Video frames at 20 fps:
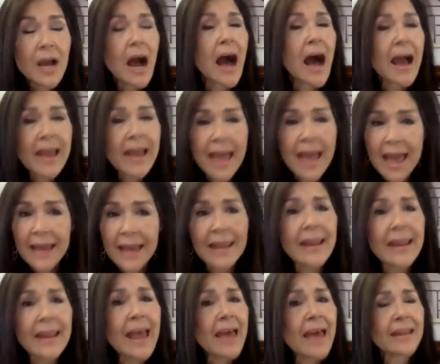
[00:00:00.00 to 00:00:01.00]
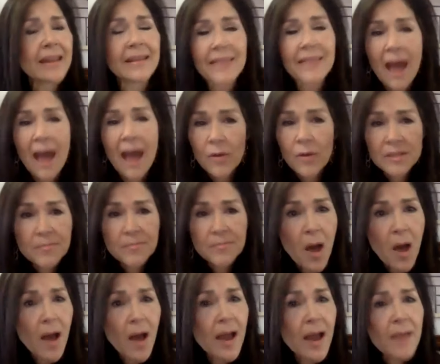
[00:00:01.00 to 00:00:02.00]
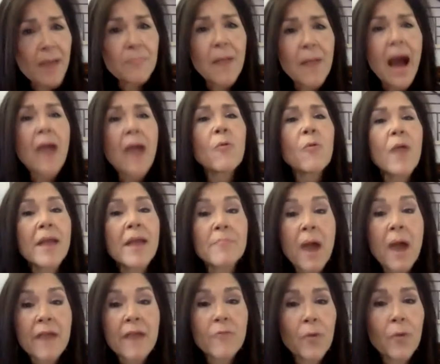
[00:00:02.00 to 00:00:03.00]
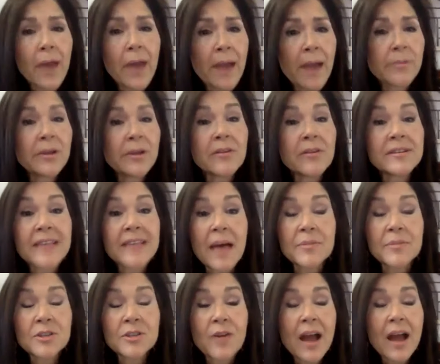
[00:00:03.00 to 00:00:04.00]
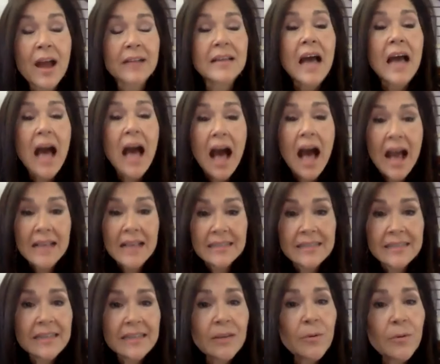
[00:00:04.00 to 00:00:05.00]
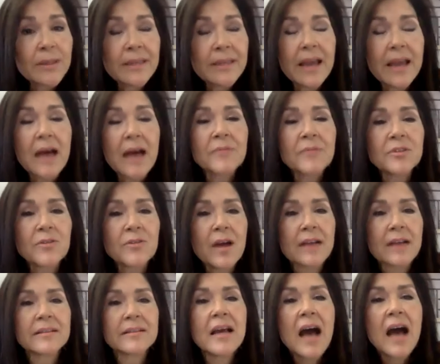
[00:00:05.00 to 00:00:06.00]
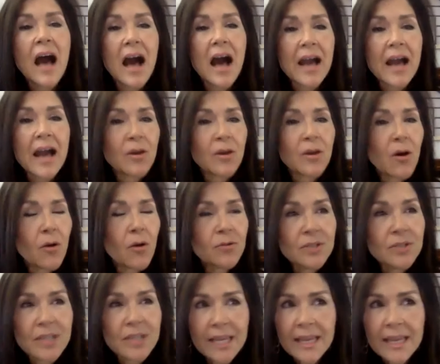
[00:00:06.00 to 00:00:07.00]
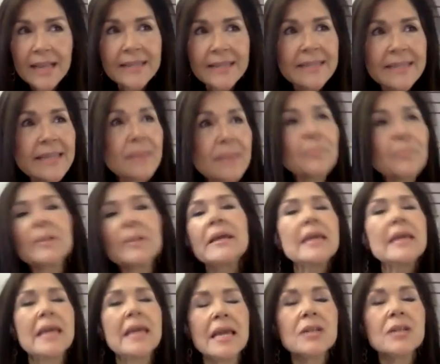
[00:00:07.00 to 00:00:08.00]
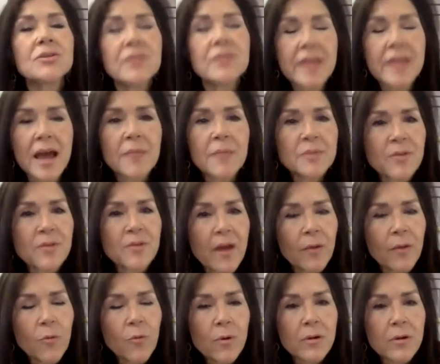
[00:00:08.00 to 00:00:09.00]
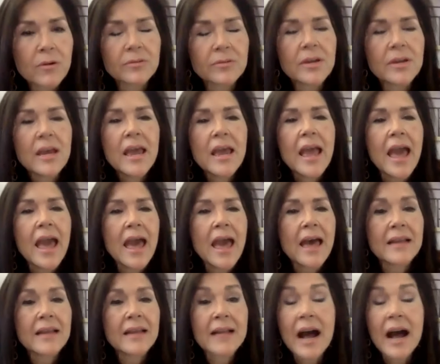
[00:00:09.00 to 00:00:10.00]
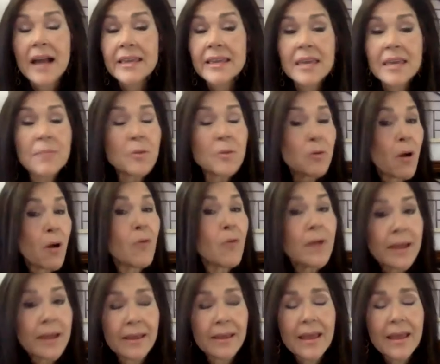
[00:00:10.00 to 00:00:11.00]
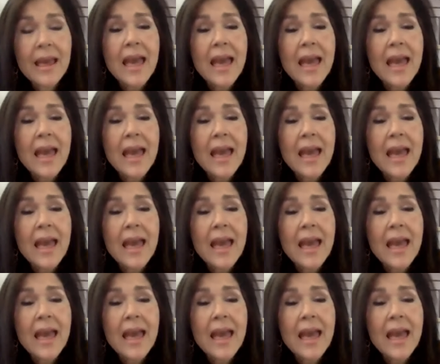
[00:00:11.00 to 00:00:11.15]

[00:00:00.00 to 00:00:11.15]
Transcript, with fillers: I edit, edit. That was my my way. My vocabulary is abstract. I stick with the abstract. I go digging deeply into the abstract world, and I keep growing.